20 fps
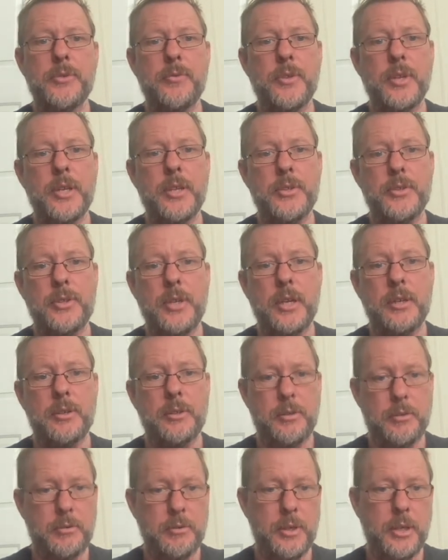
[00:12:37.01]
of these down to
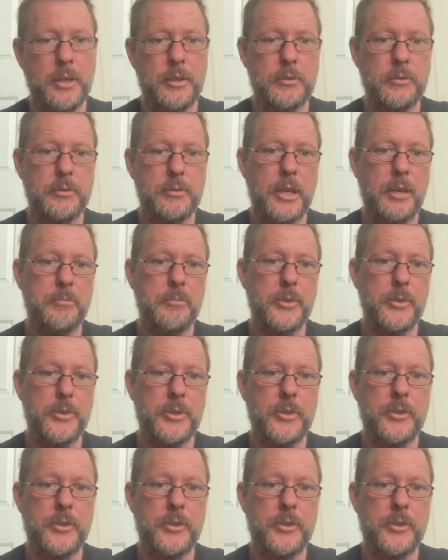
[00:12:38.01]
critical numbers.